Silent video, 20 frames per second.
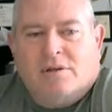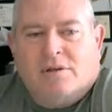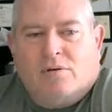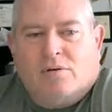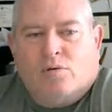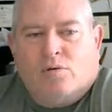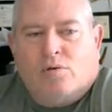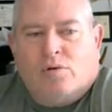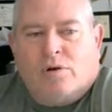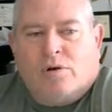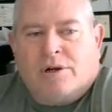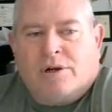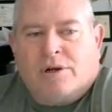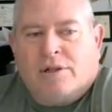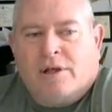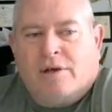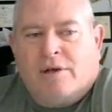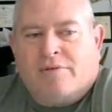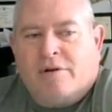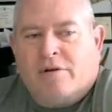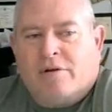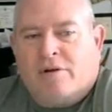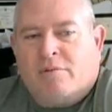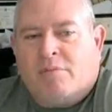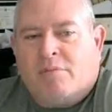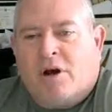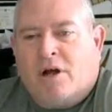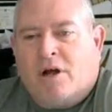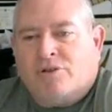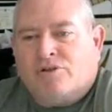or on the left here on
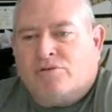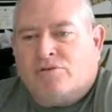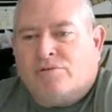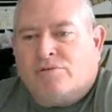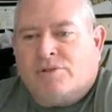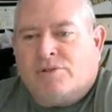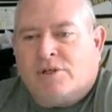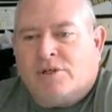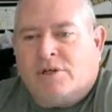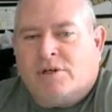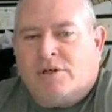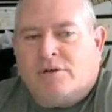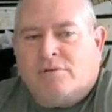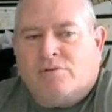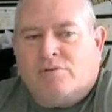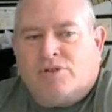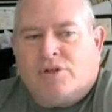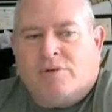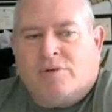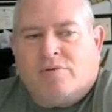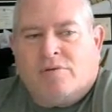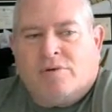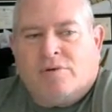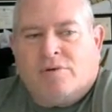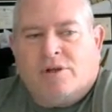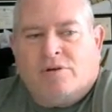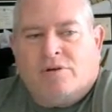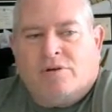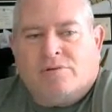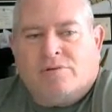the modules, whichever
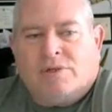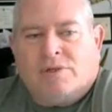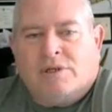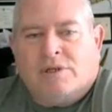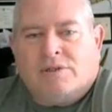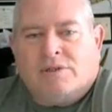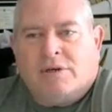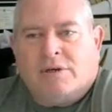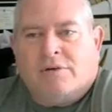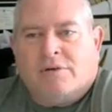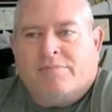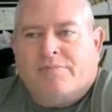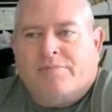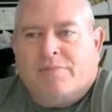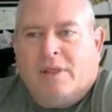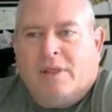is easier.